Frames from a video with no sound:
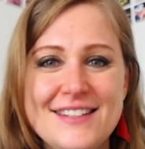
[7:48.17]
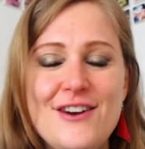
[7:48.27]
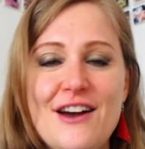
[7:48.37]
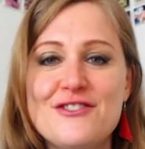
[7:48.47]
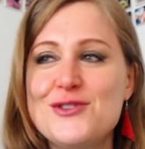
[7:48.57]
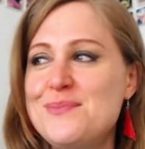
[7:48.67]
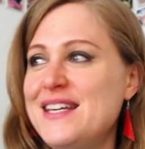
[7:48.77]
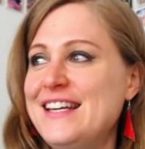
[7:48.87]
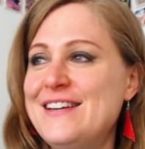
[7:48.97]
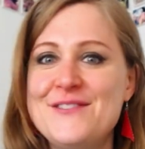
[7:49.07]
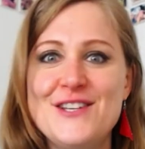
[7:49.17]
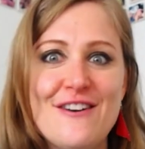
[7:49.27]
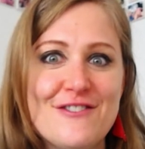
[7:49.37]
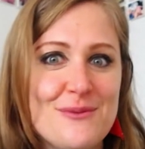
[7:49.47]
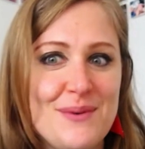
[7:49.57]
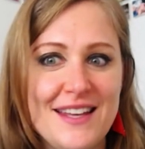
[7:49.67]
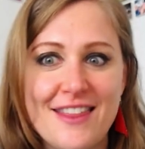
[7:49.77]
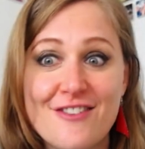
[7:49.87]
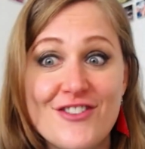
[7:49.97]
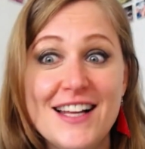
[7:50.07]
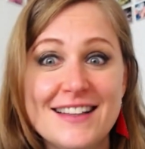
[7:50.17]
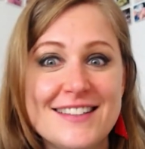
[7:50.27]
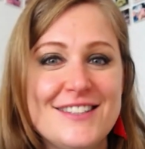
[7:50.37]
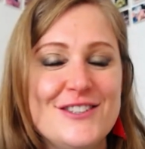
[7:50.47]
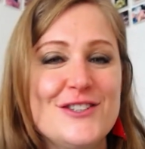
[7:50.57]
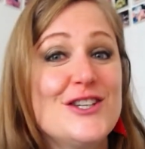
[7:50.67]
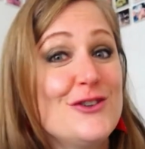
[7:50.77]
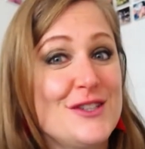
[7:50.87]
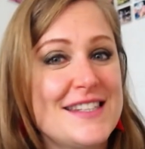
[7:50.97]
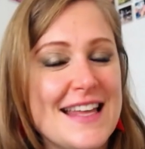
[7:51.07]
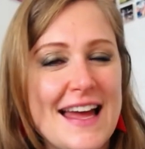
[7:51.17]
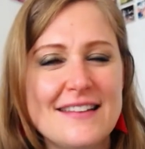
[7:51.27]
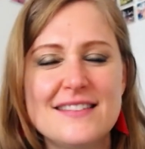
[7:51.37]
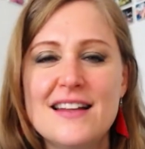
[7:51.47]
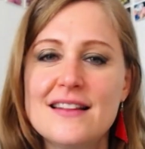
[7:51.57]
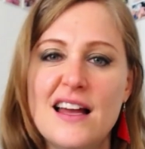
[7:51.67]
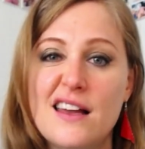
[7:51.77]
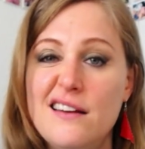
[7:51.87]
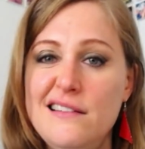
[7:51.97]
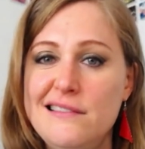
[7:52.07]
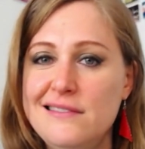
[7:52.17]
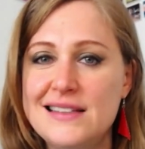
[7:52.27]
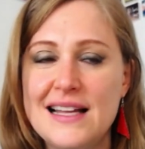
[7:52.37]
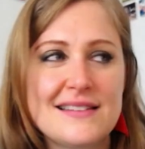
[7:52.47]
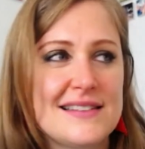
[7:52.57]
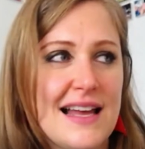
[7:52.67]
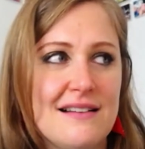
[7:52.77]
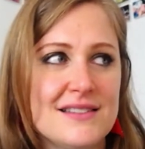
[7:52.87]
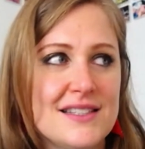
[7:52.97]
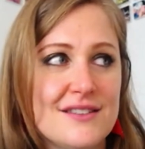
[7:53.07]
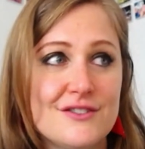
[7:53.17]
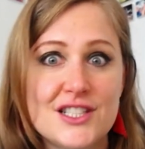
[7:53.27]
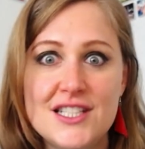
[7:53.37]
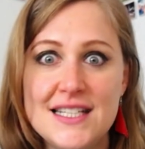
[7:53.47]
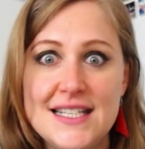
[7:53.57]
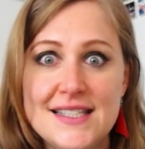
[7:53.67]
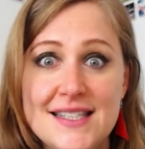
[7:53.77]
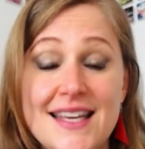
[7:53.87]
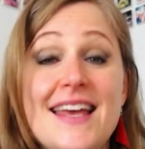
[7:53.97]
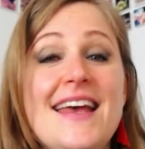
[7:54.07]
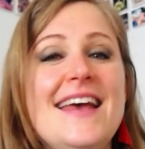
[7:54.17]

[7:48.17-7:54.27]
You have to be thrilled to use that, not like, ooh, that sounds so cheesy.